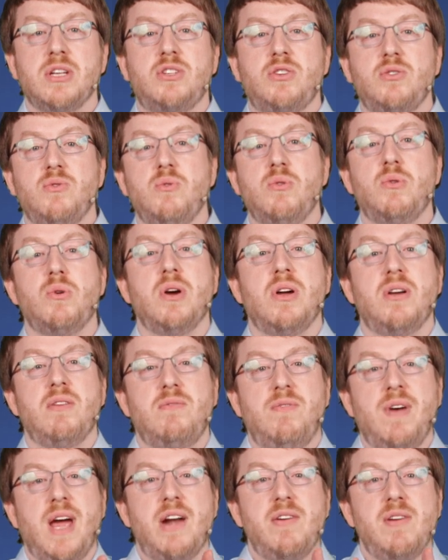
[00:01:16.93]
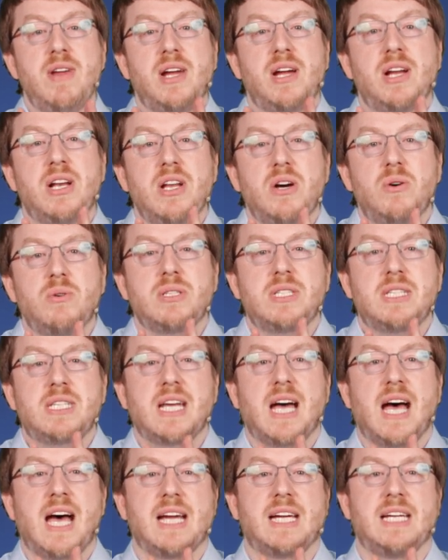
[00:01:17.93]
two very close
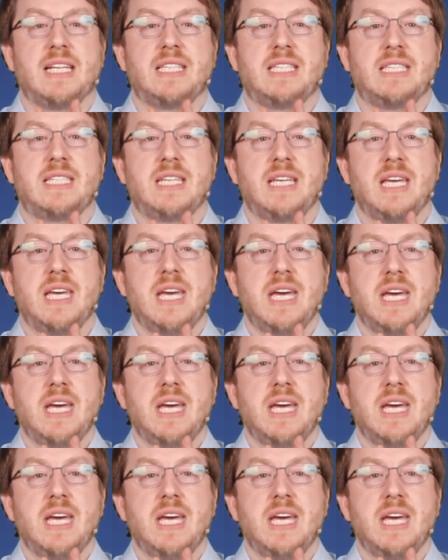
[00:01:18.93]
targets